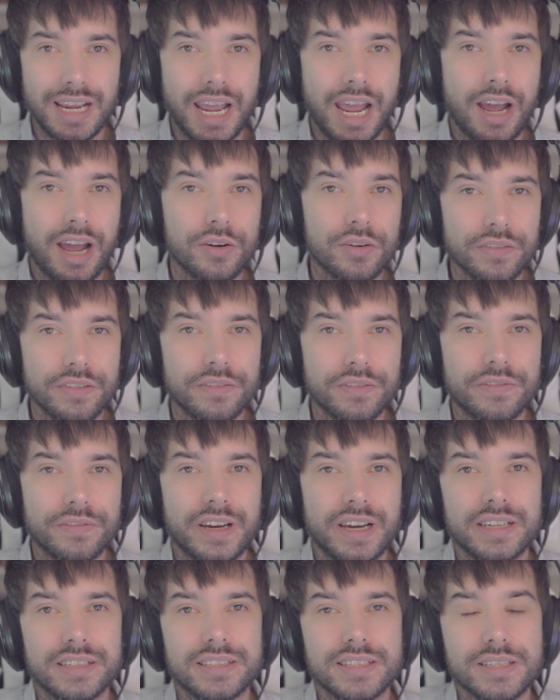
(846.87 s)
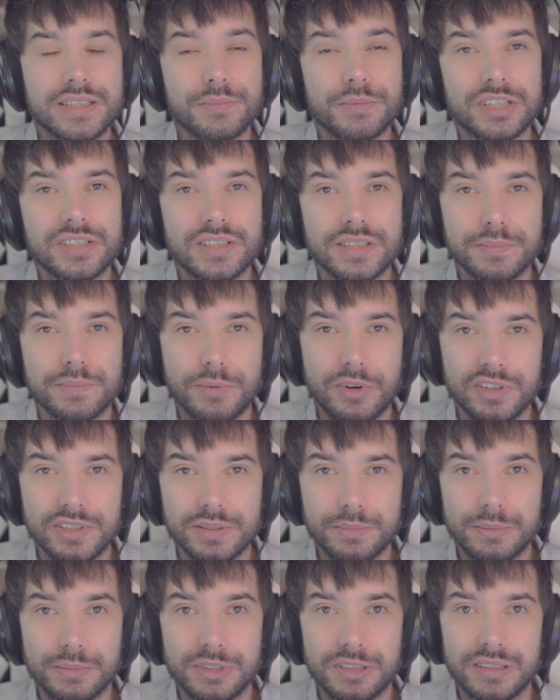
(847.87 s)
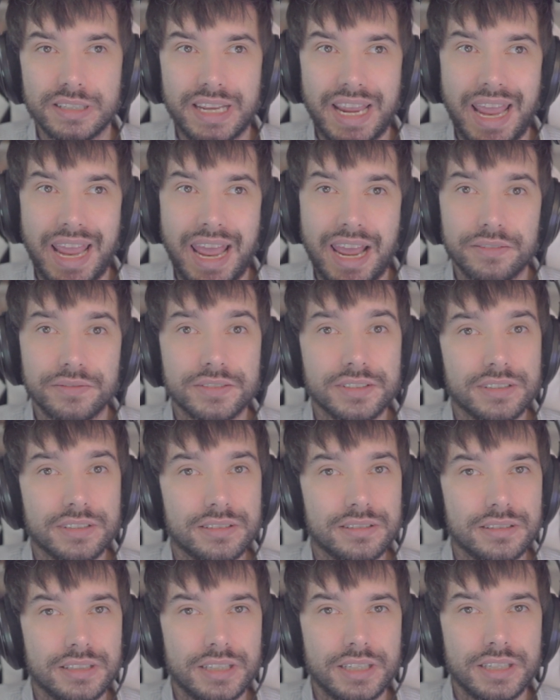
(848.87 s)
out of the fight as much as possible after